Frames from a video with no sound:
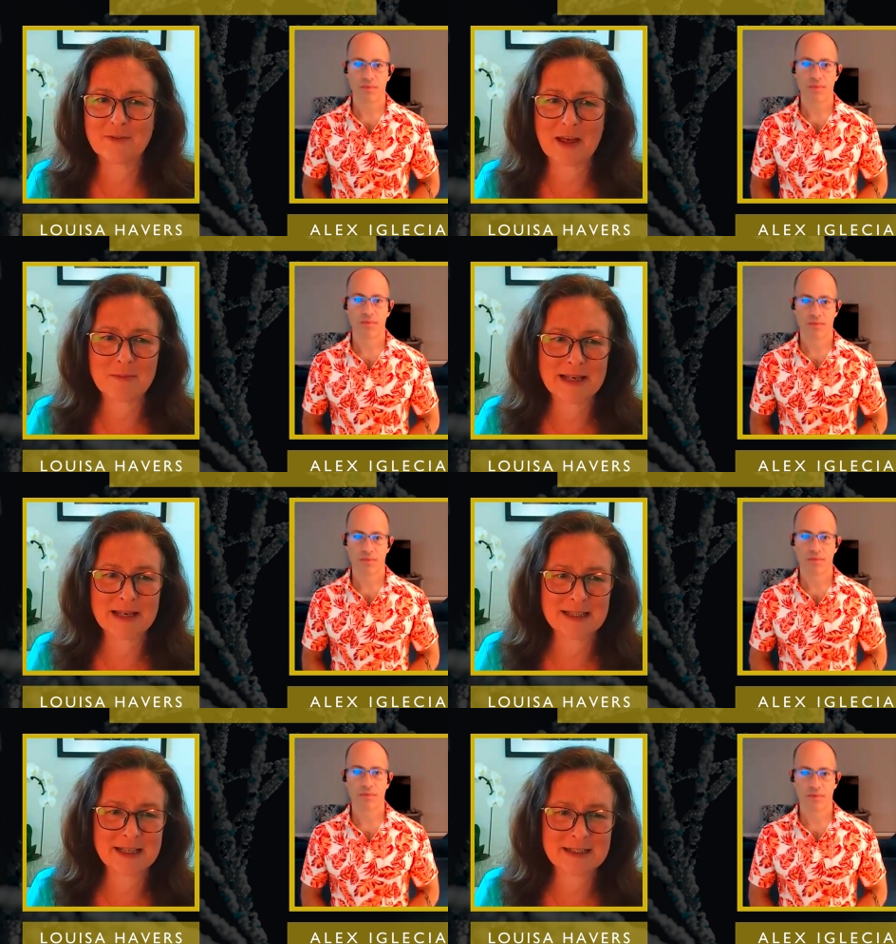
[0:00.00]
Speaker 1: that
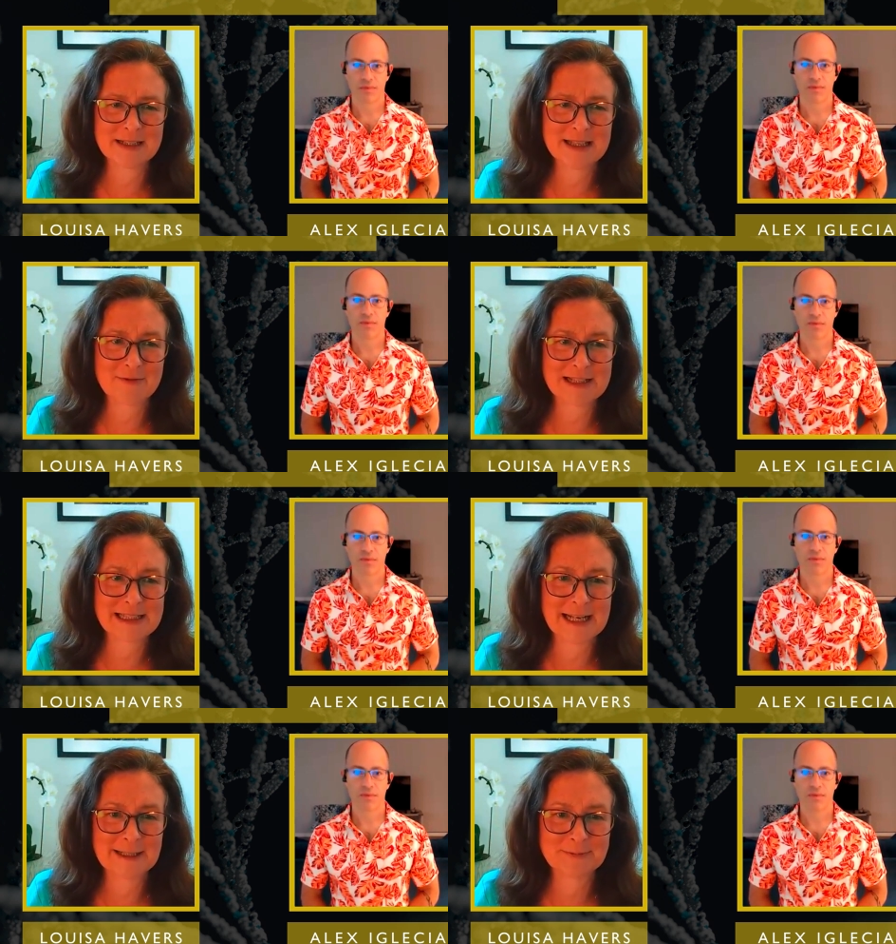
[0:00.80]
makes sense. Does that
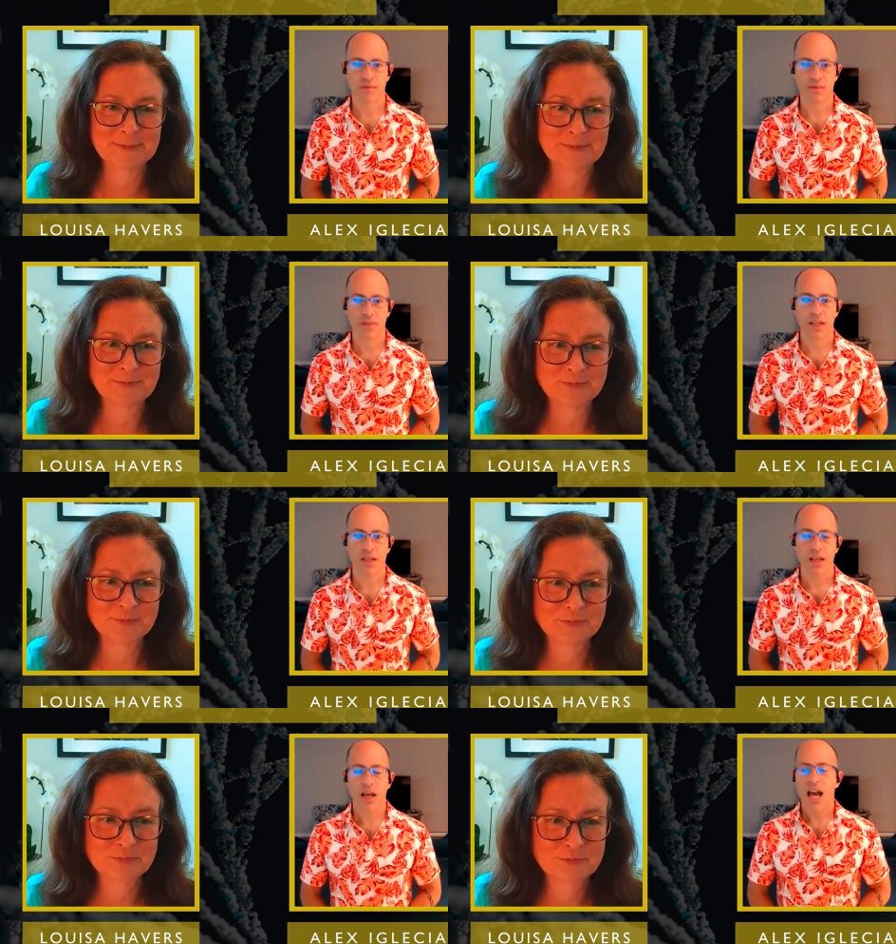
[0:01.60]
resonate?
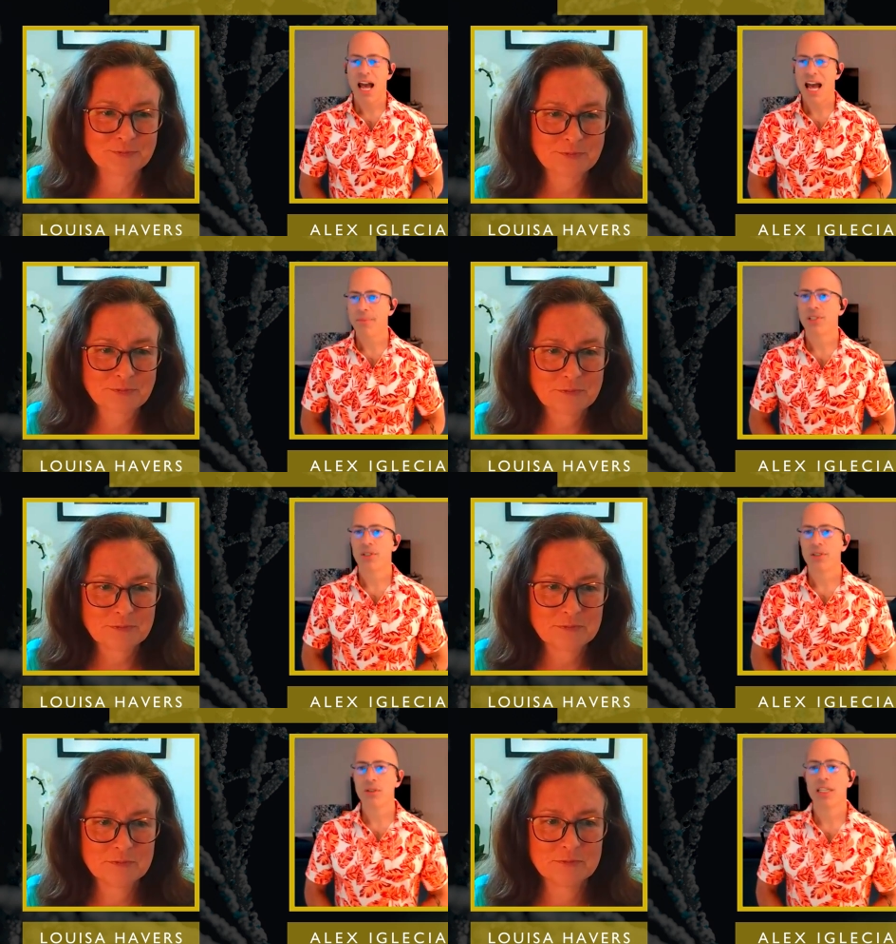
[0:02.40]

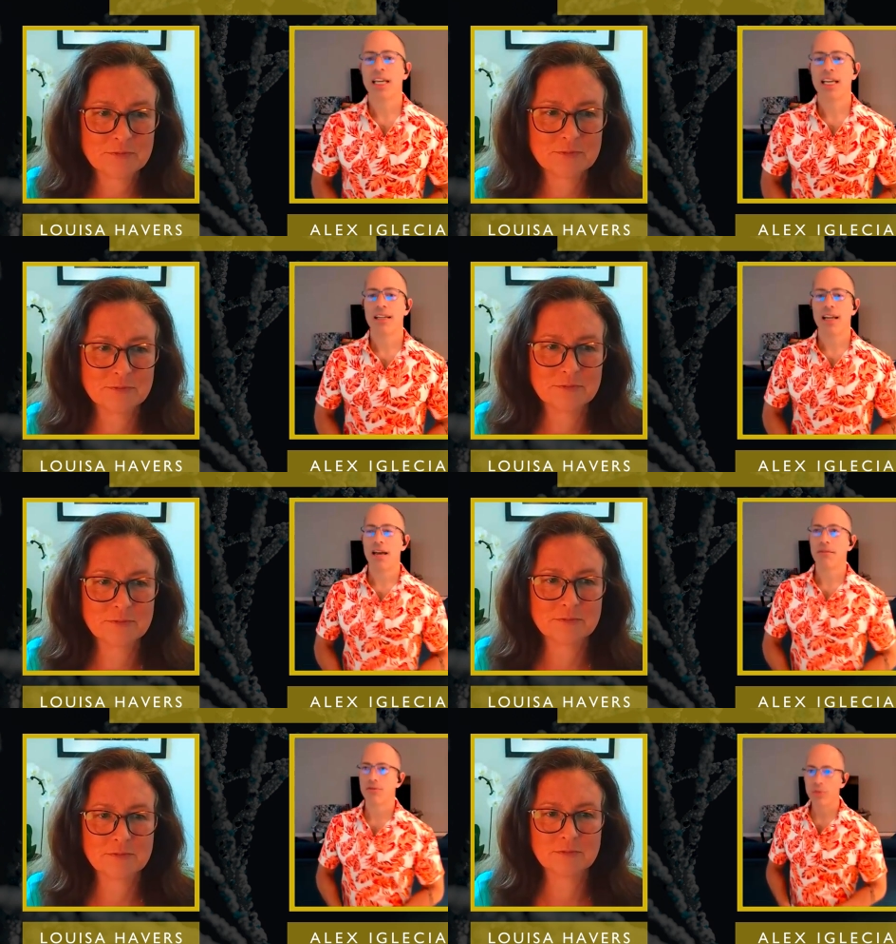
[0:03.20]
Speaker 2: Absolutely. And
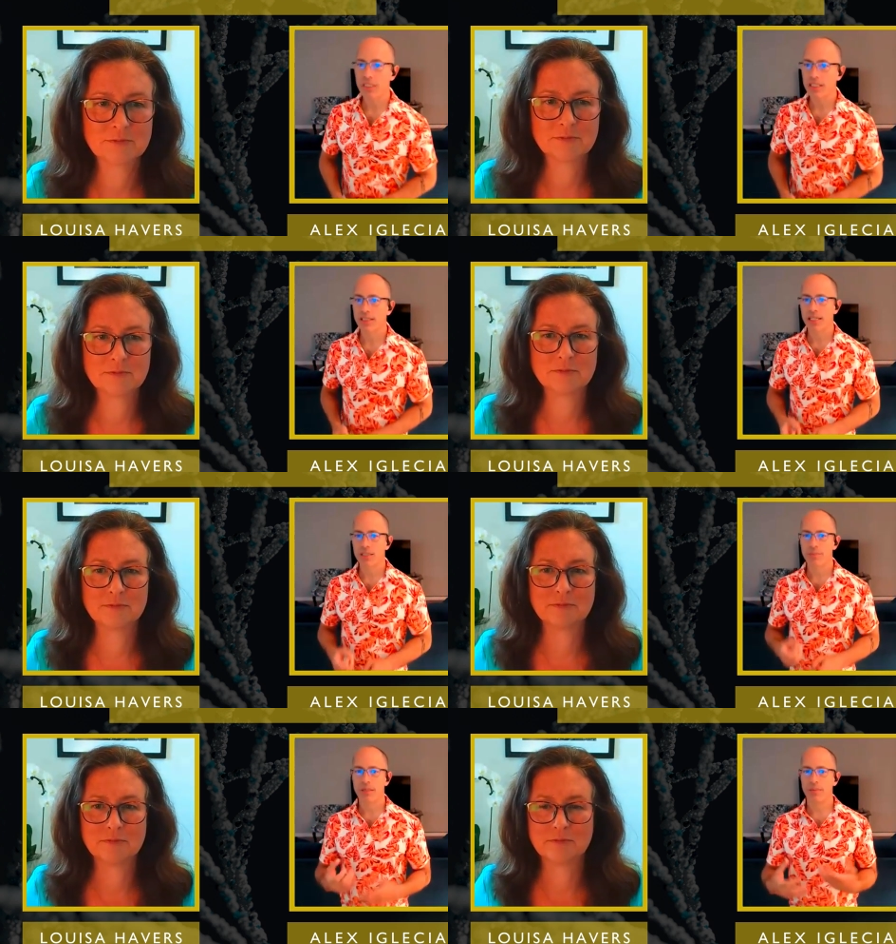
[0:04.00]
that's
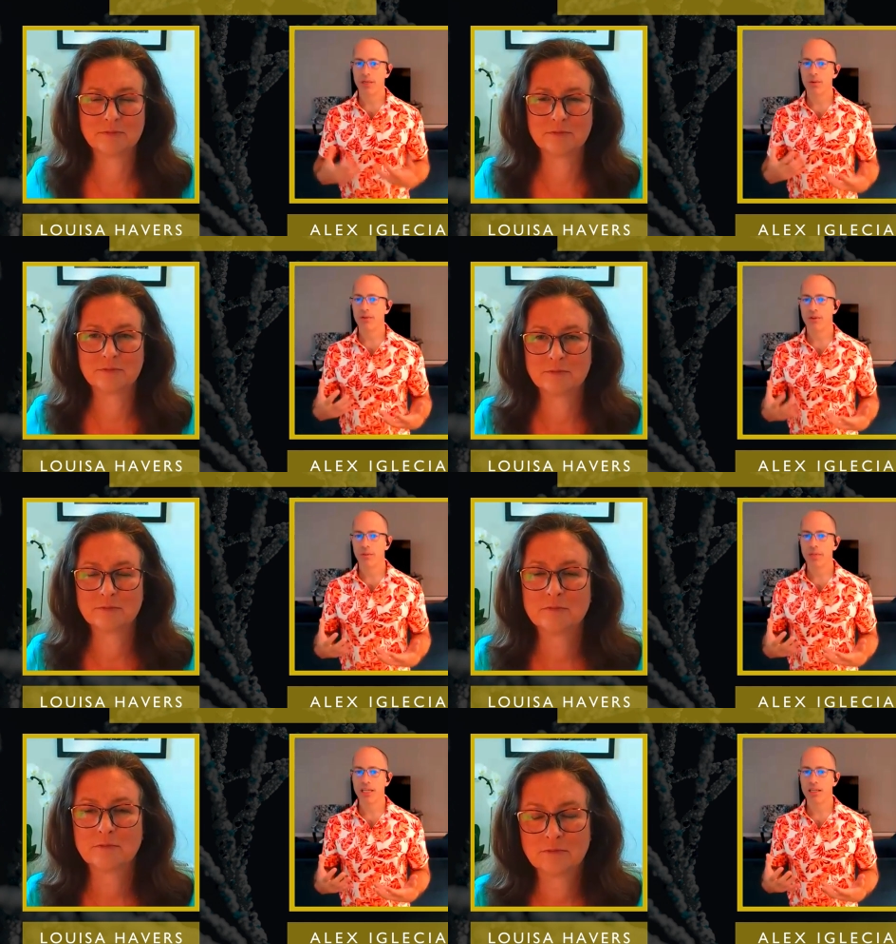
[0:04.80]
been a big one for
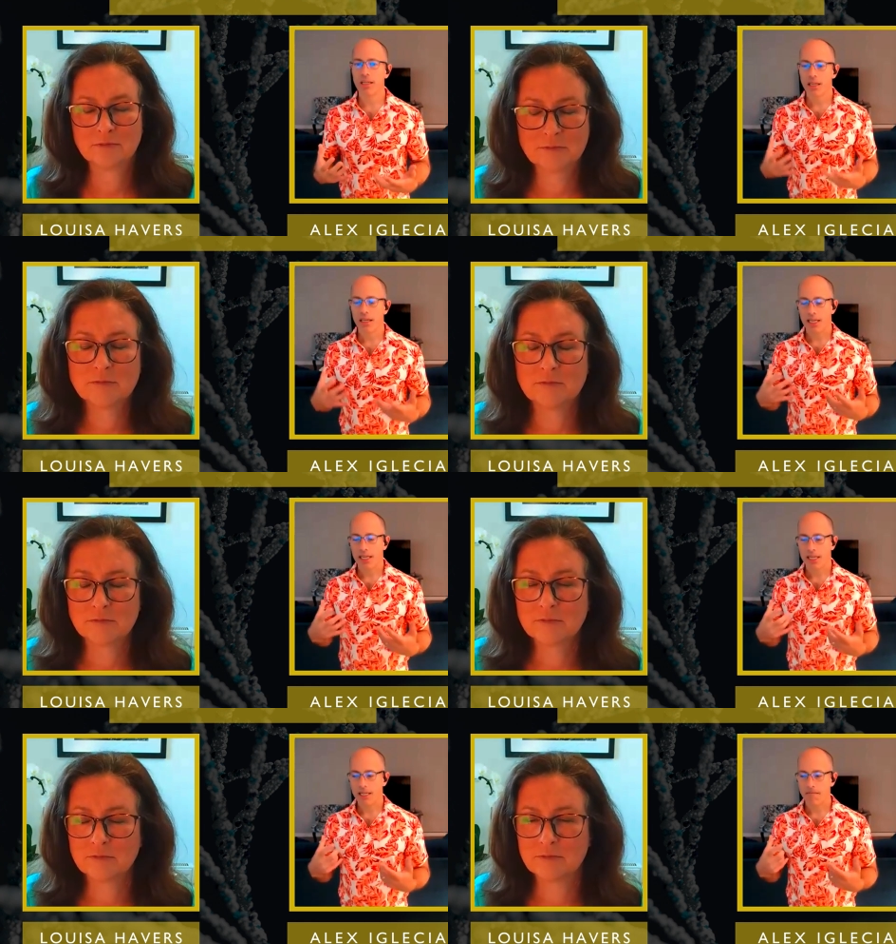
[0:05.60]
me,
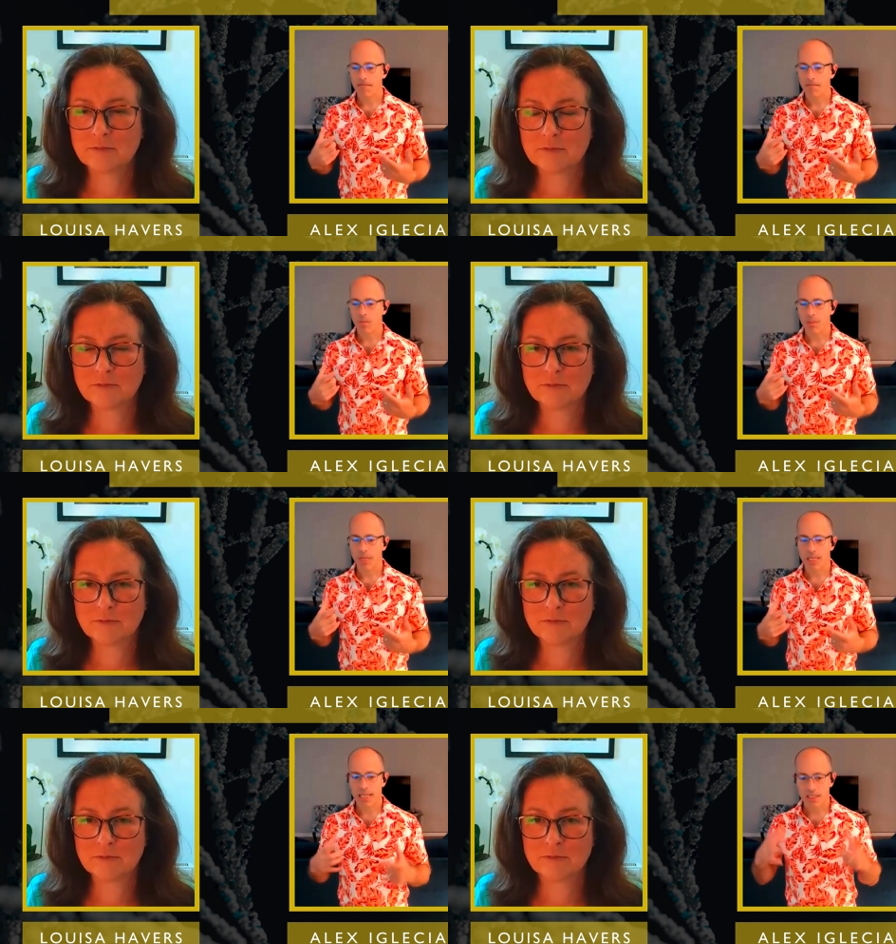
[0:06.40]

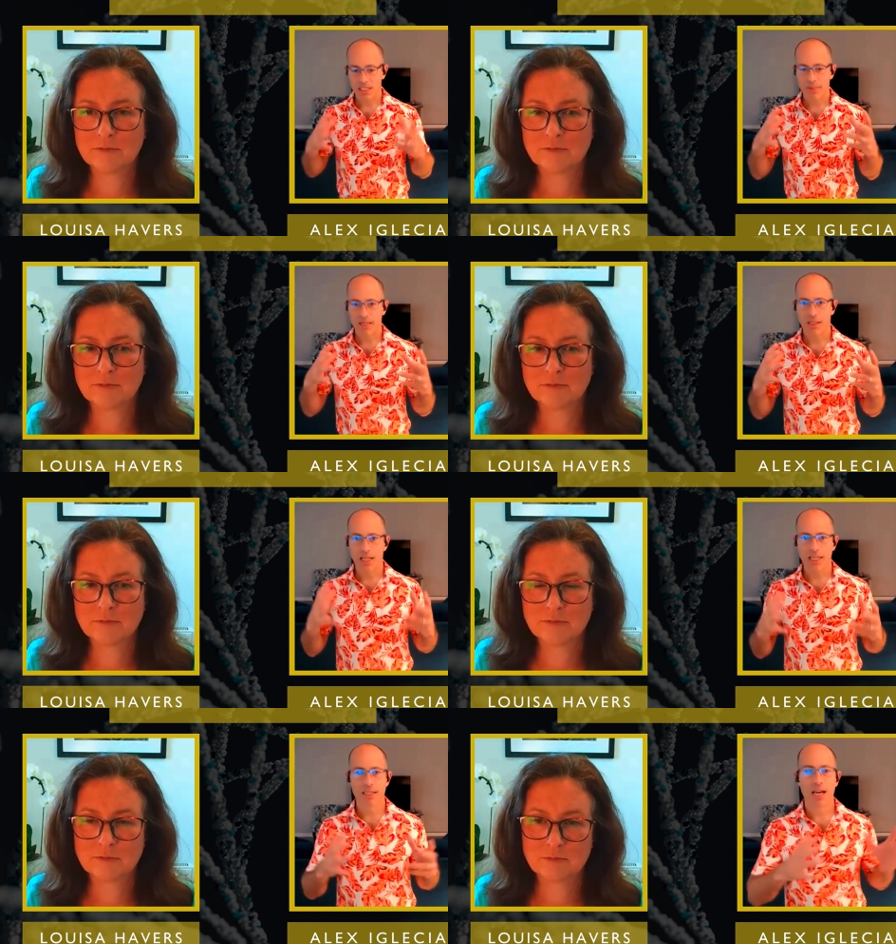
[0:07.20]
because I could spend a lot
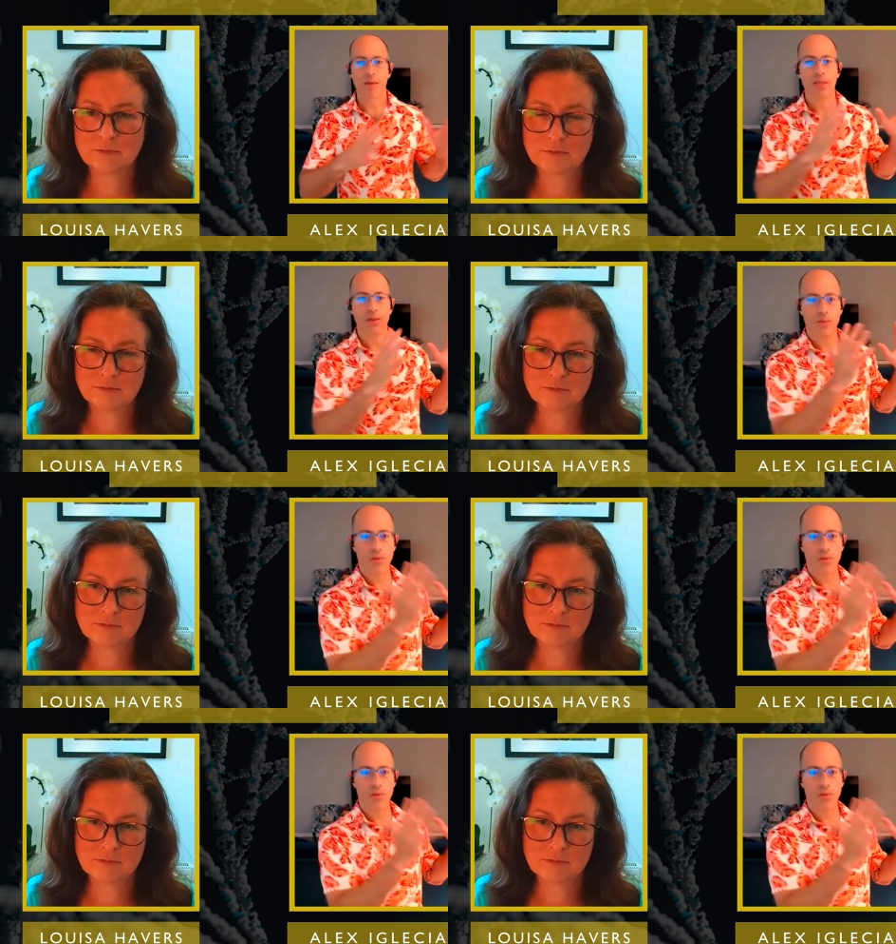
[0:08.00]
of time in